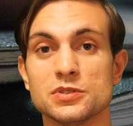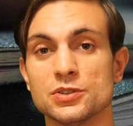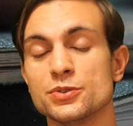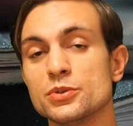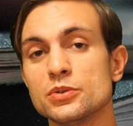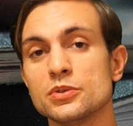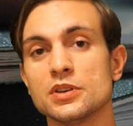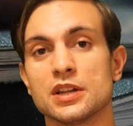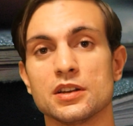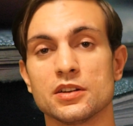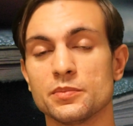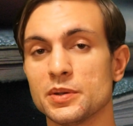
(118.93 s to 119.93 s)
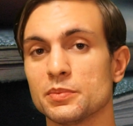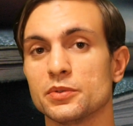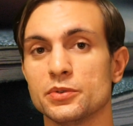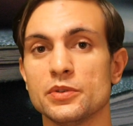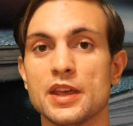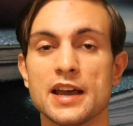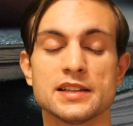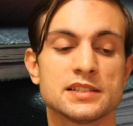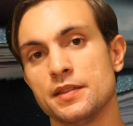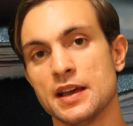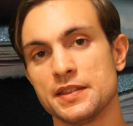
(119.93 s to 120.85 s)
to do, and a lot of people do that.